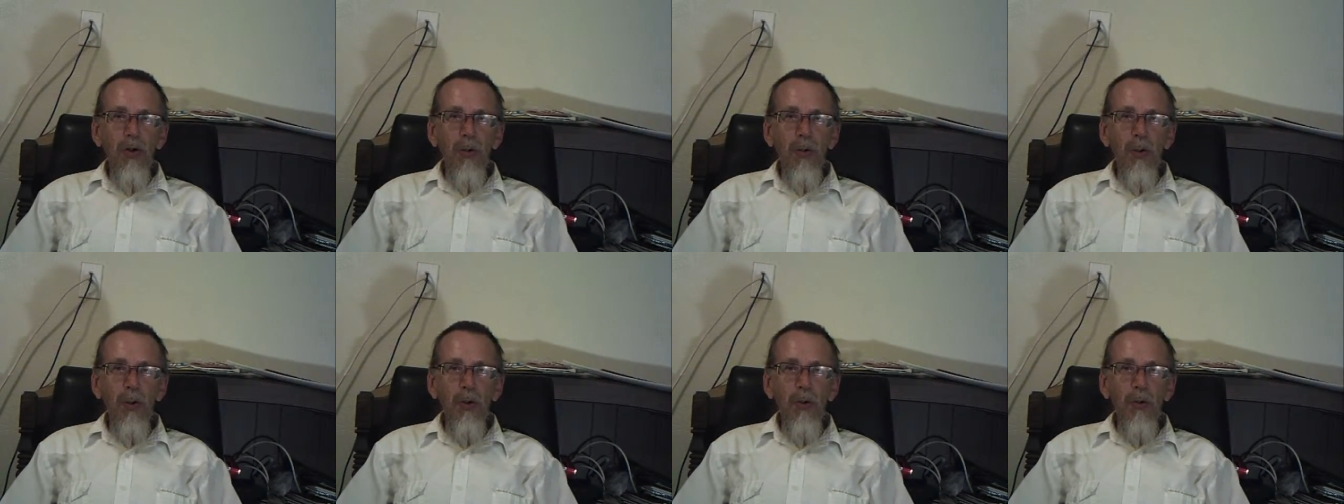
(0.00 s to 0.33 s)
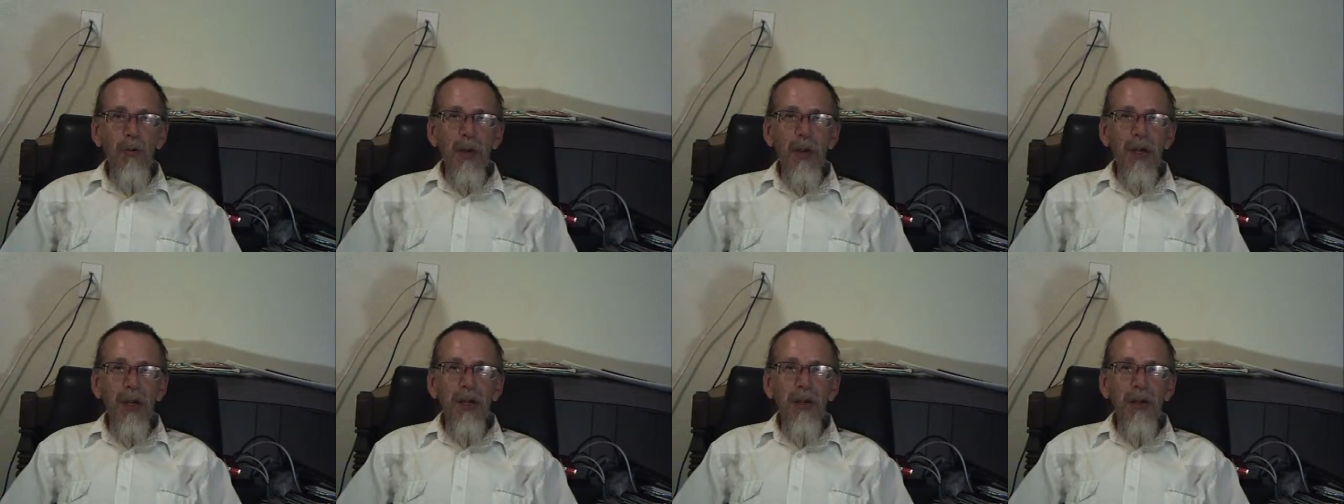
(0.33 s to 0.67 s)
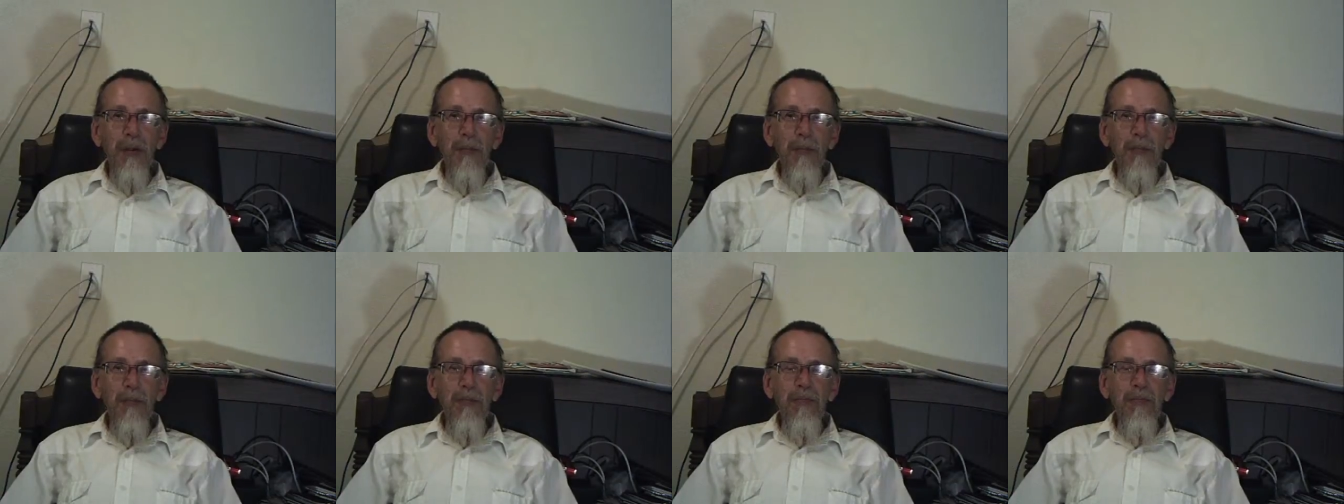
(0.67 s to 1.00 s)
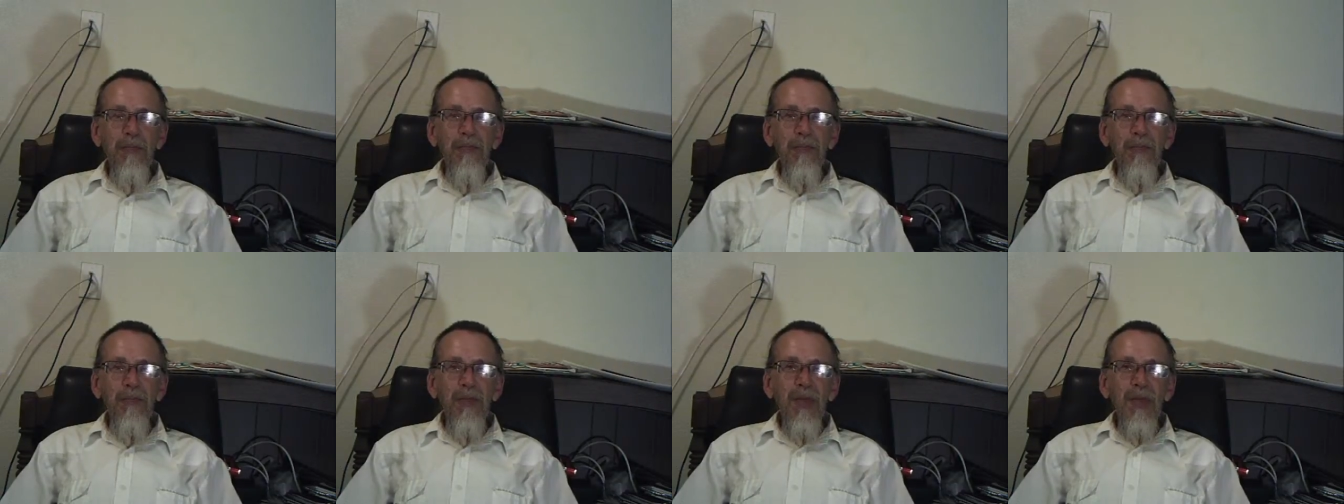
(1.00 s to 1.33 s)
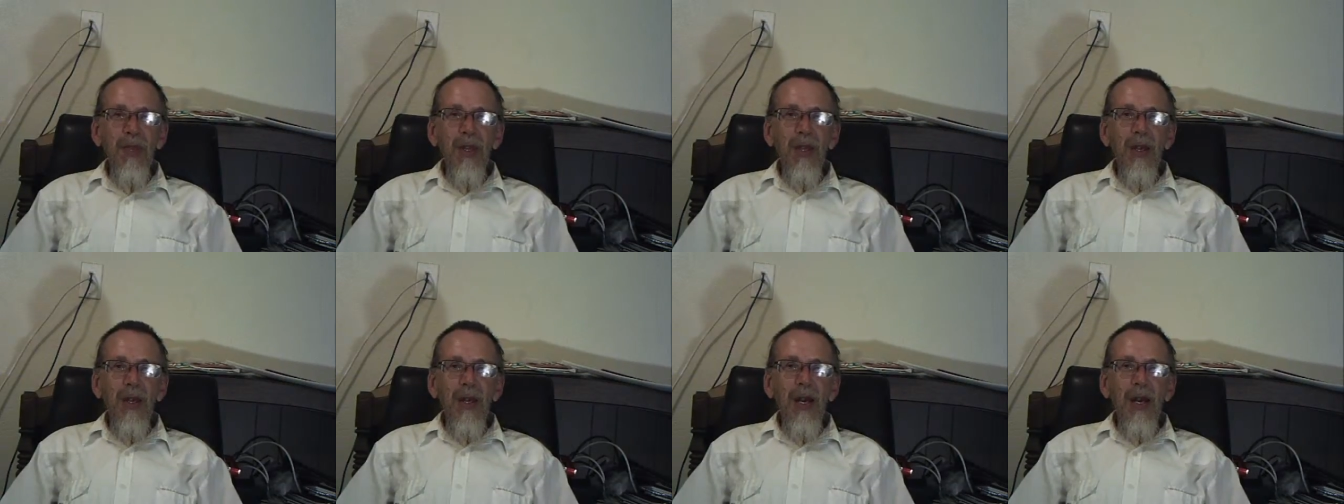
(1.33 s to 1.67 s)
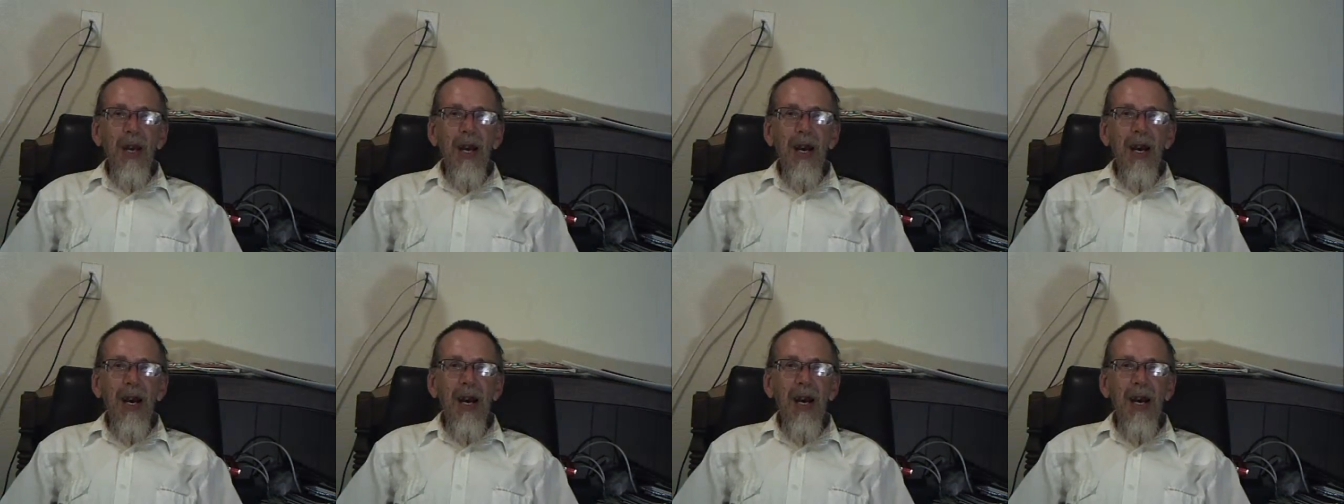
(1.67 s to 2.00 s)
movie,
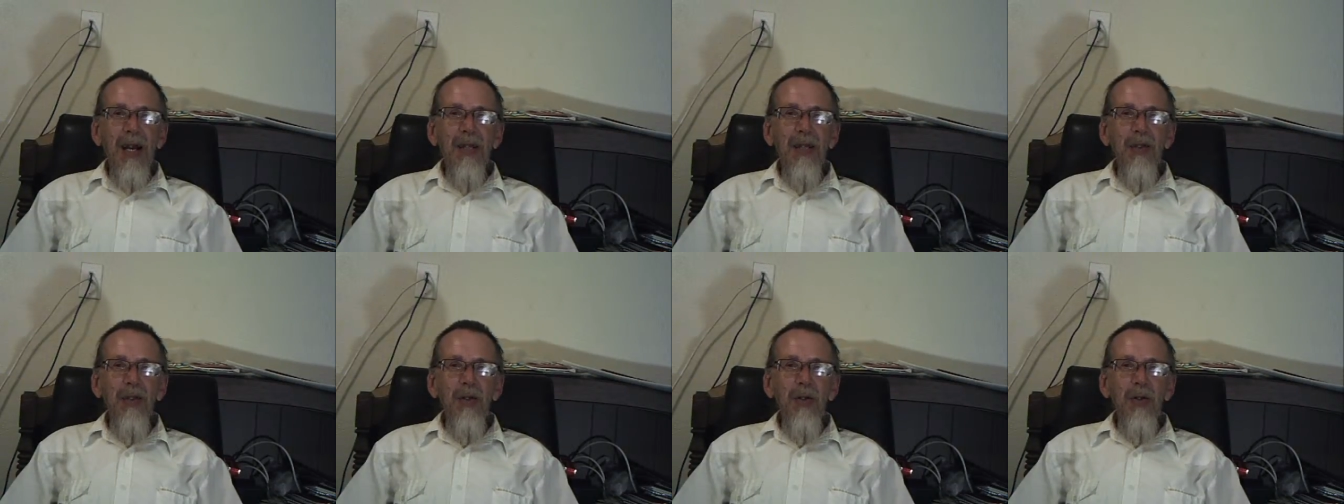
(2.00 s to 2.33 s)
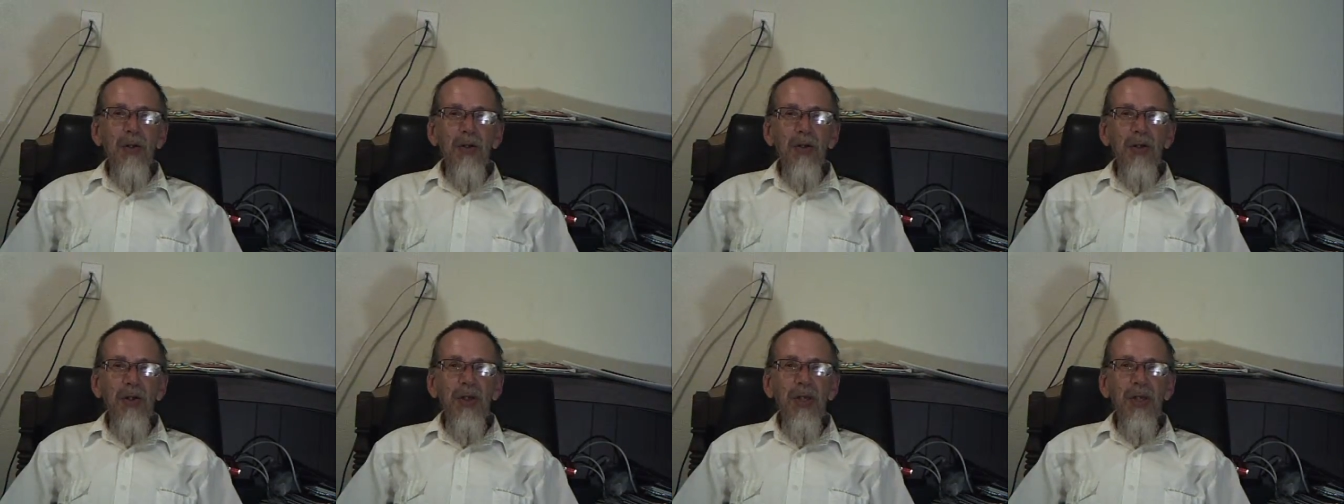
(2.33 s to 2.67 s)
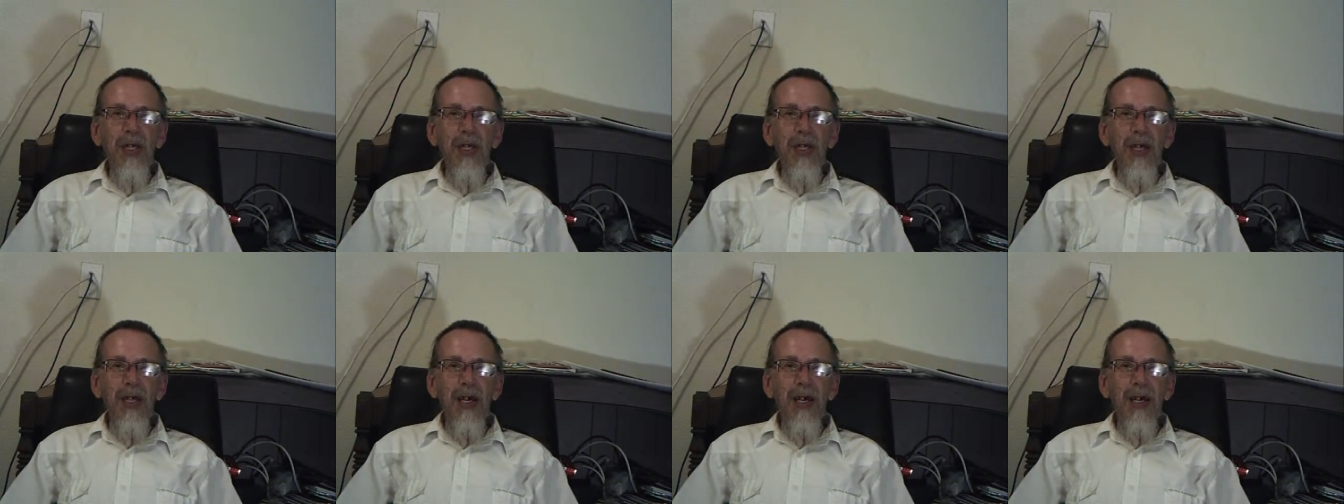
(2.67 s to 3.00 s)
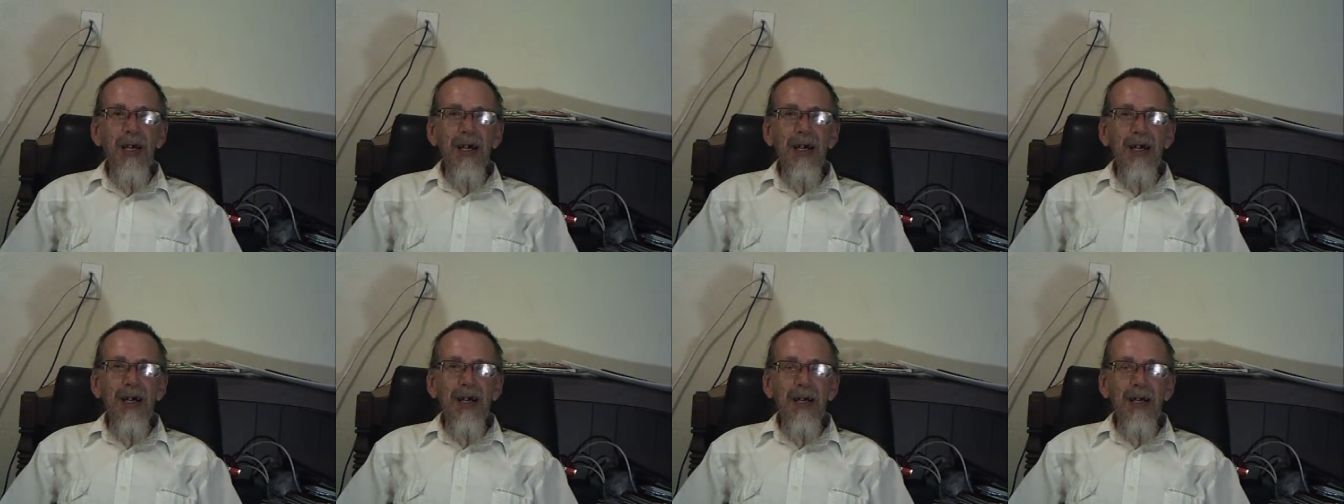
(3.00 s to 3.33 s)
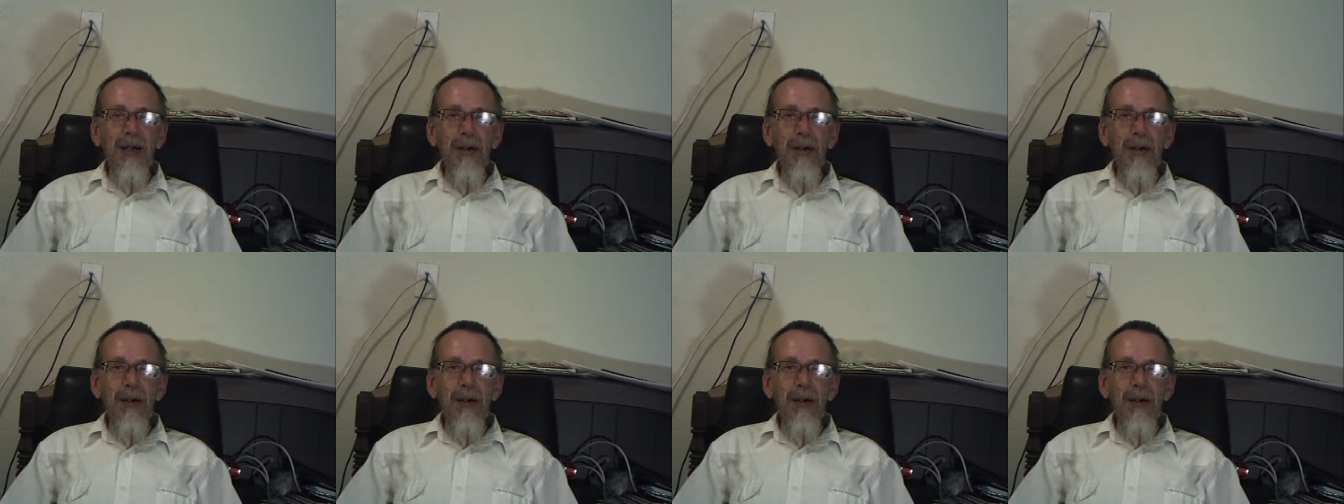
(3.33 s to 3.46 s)
and you can see there